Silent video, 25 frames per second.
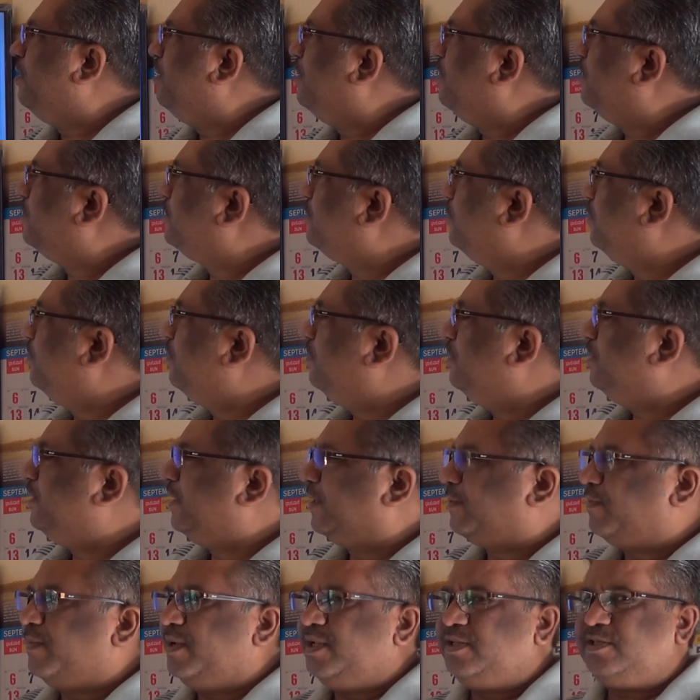So
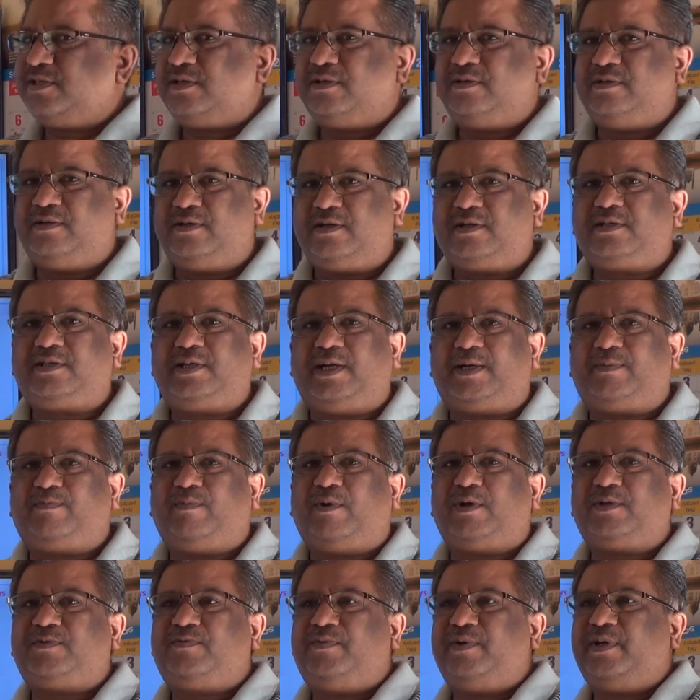that means Earth's
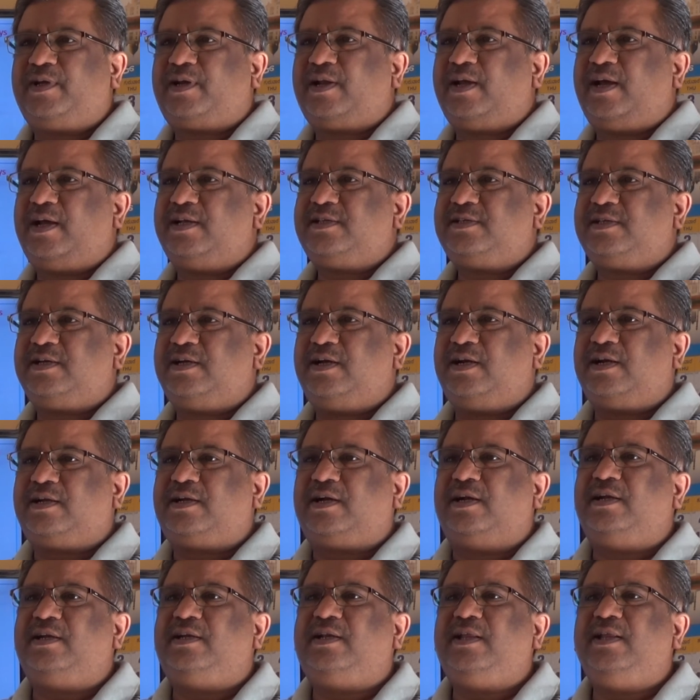atmosphere has a
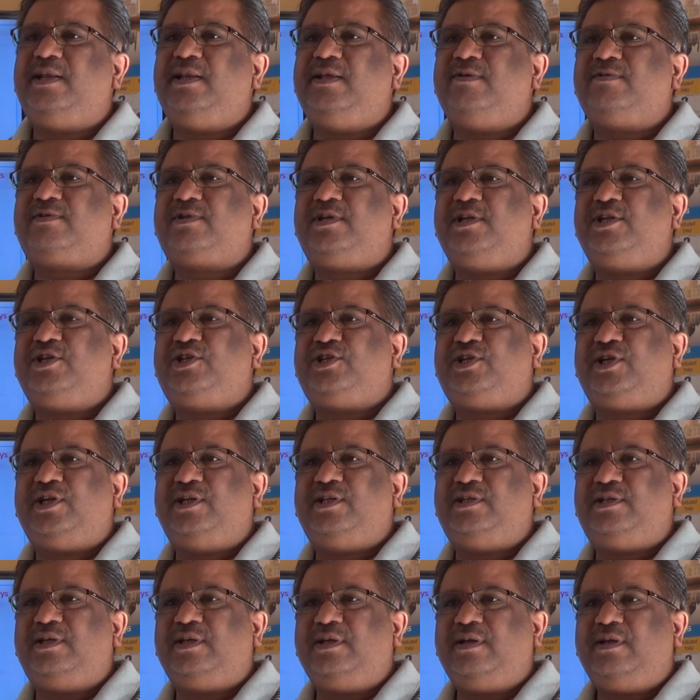continuously
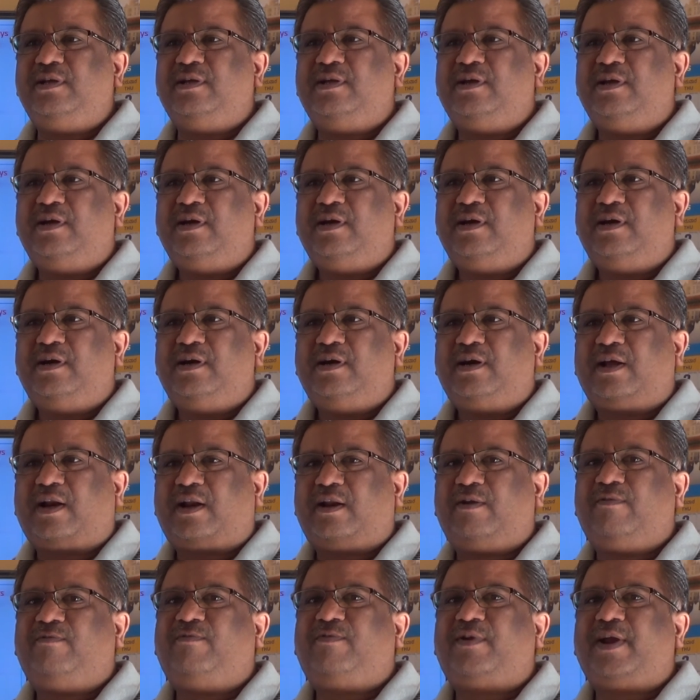changing
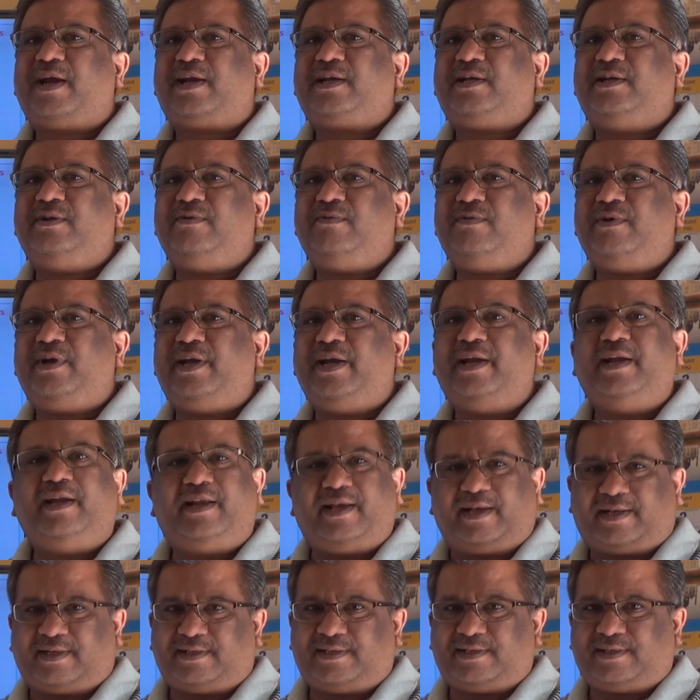refractive
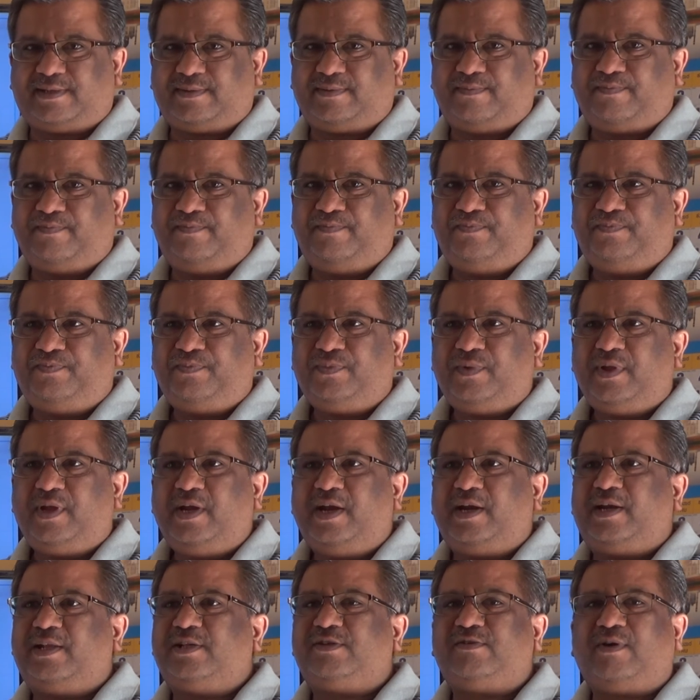index.
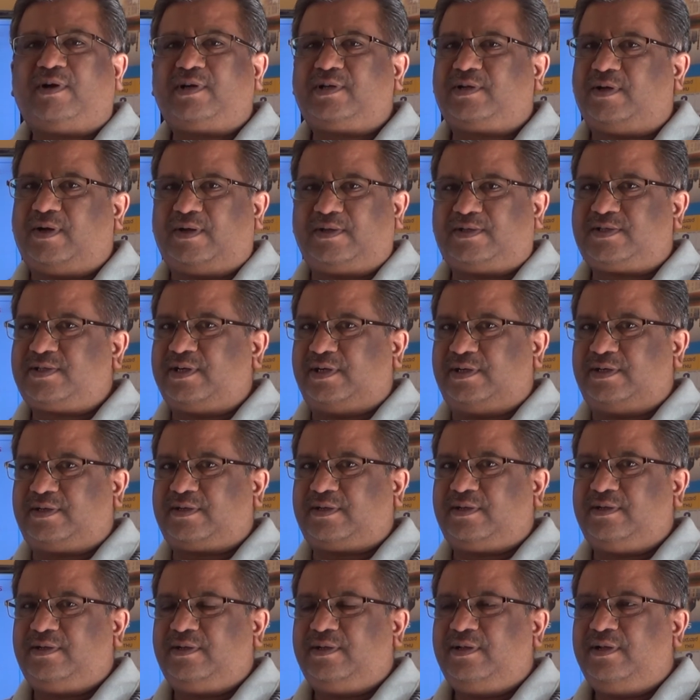It is not constant.
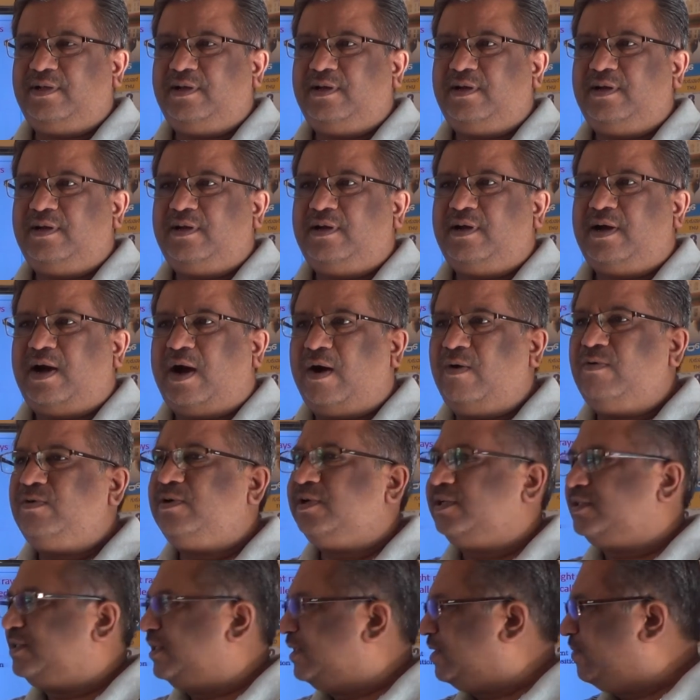How
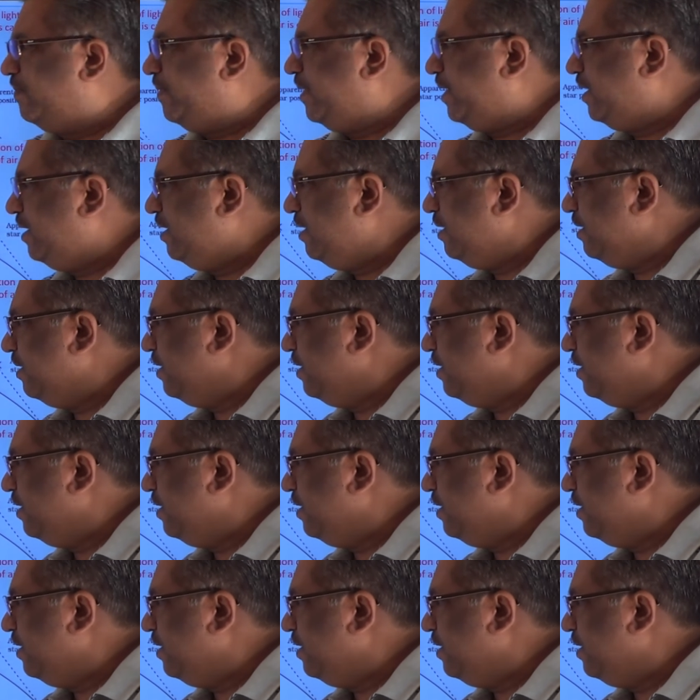does it vary?